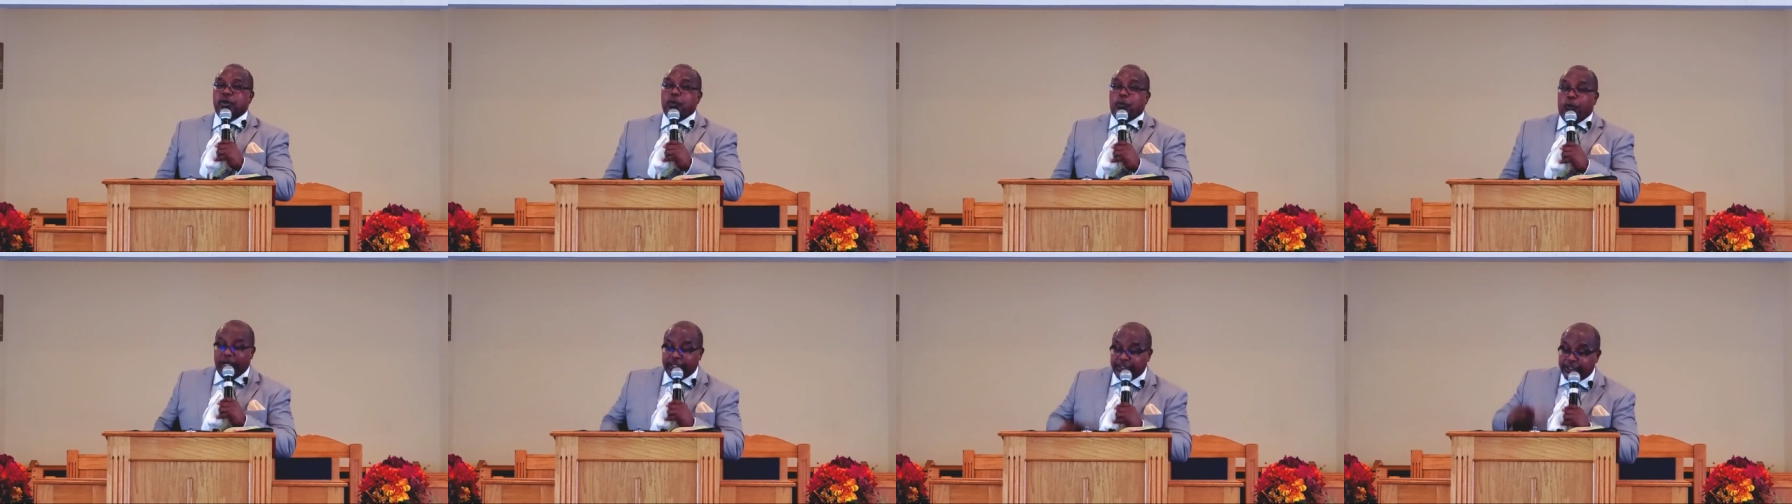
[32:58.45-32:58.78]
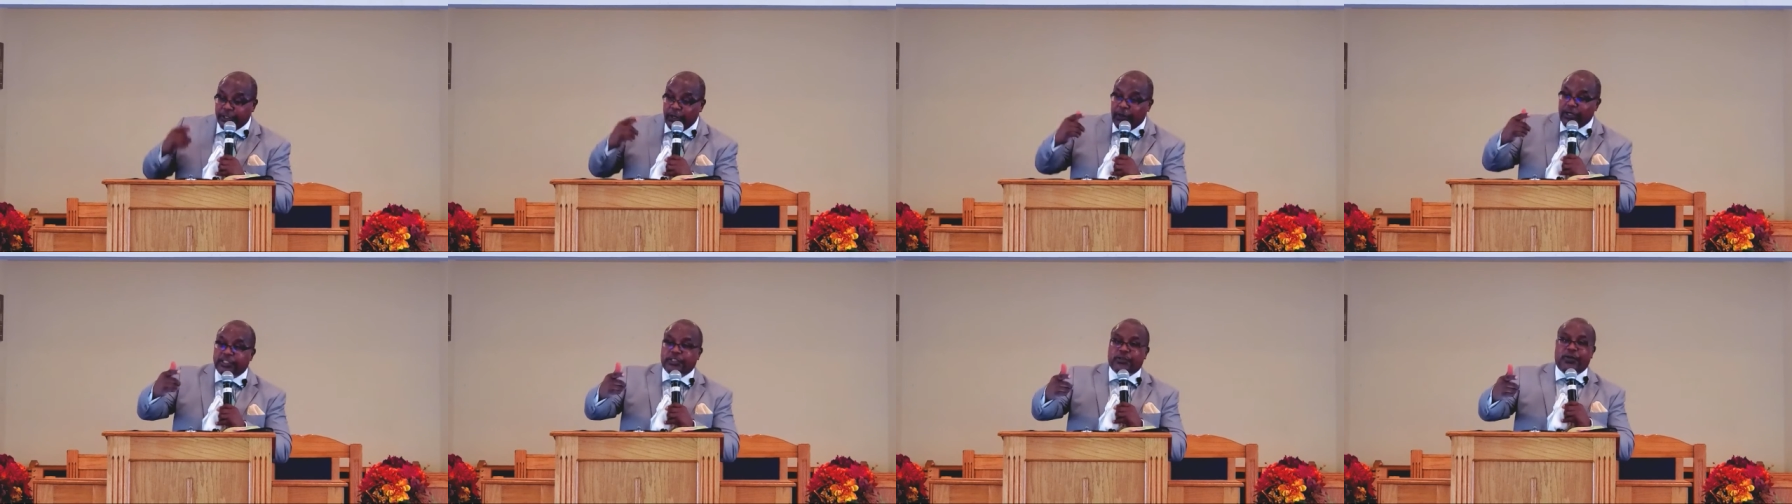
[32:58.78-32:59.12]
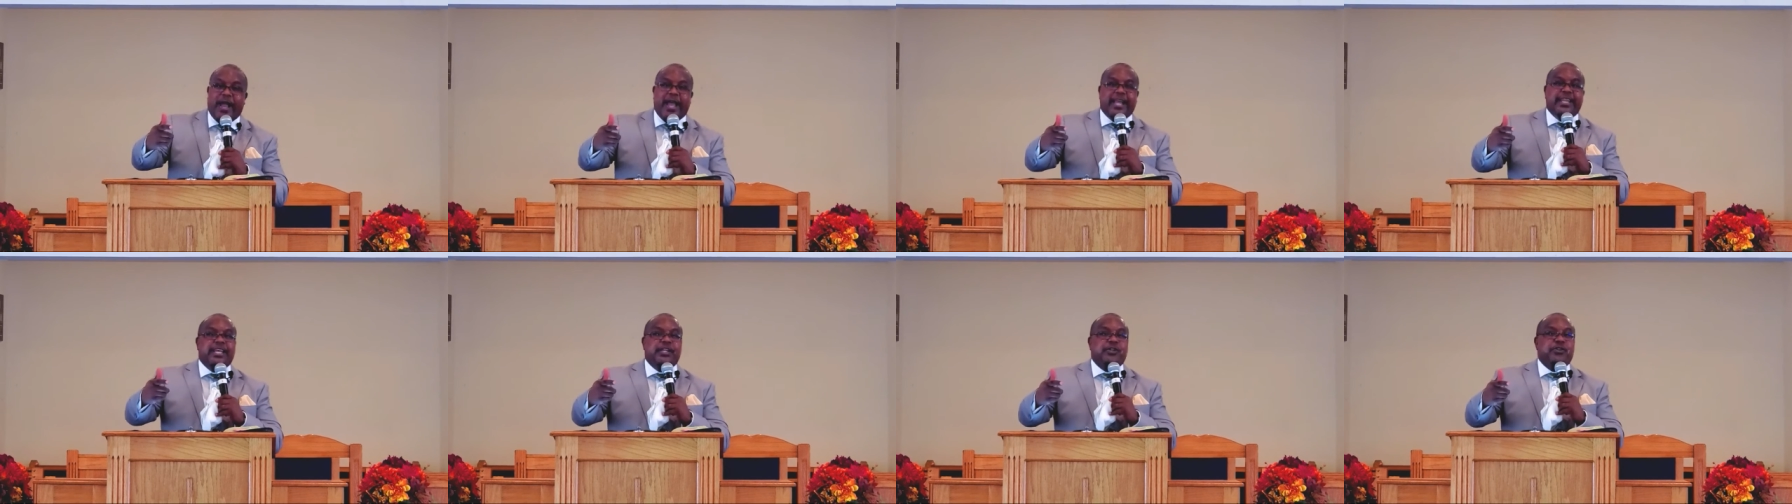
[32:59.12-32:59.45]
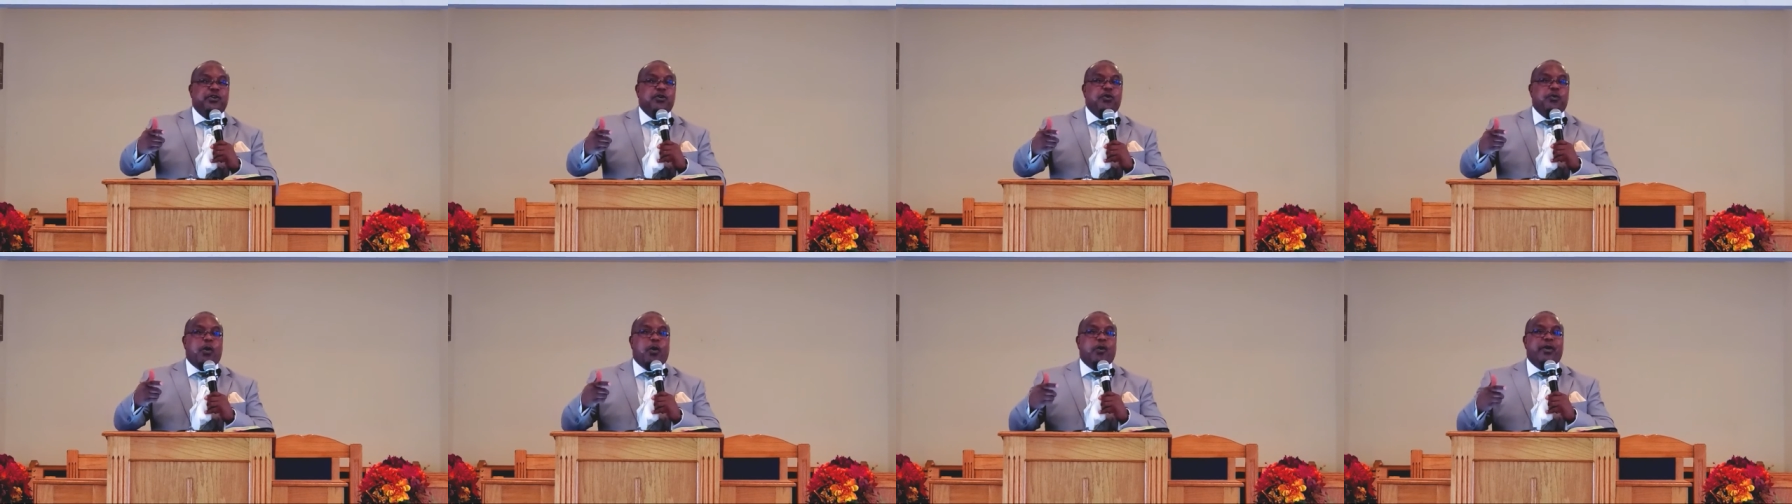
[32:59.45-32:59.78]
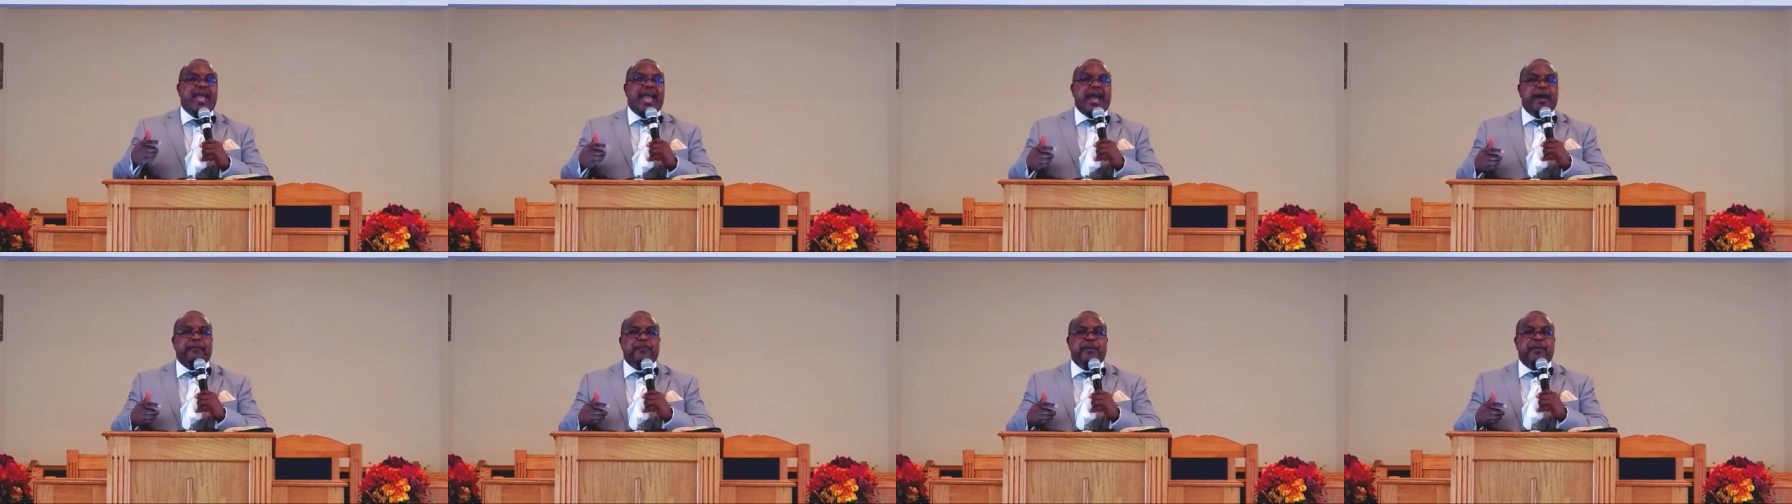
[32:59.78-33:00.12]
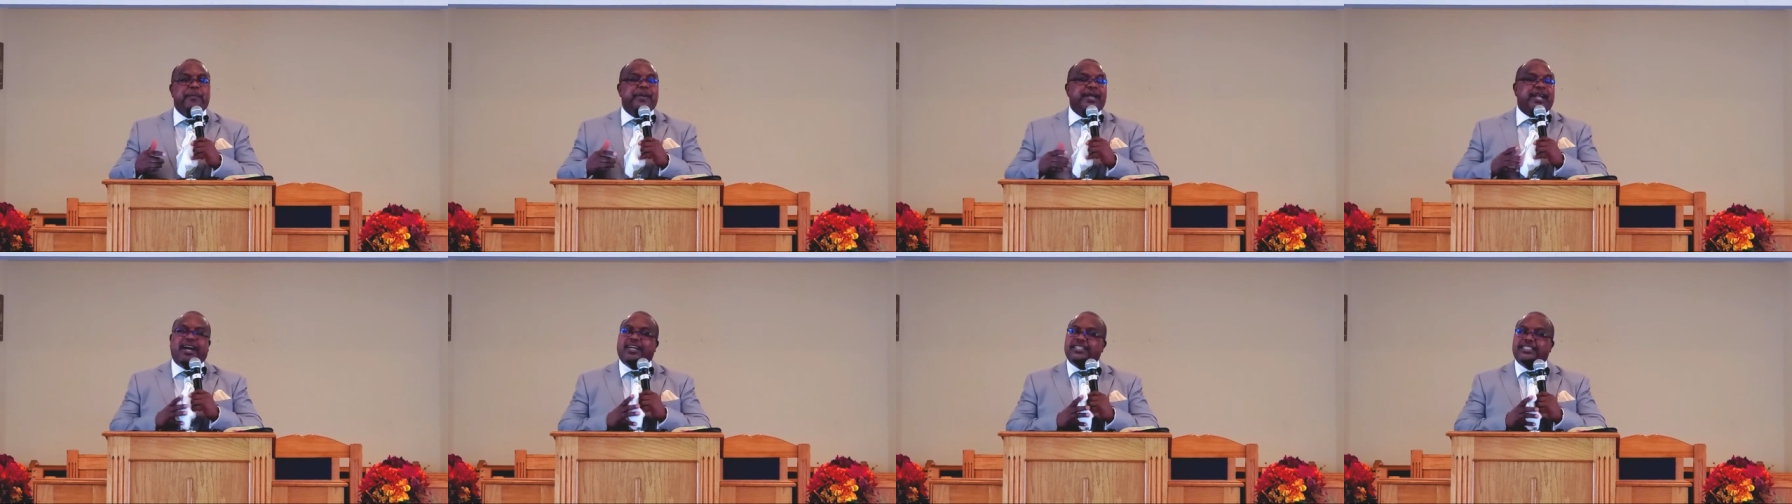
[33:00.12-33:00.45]
What you're trying to do won't
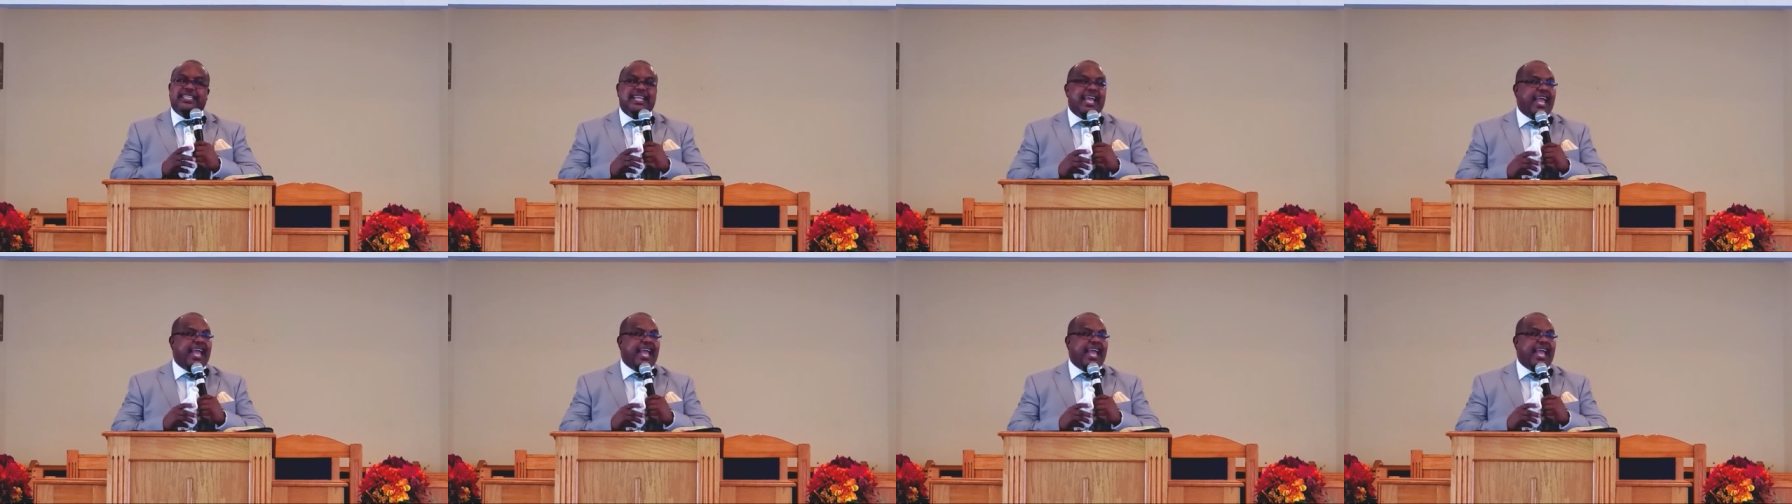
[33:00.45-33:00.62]
happen because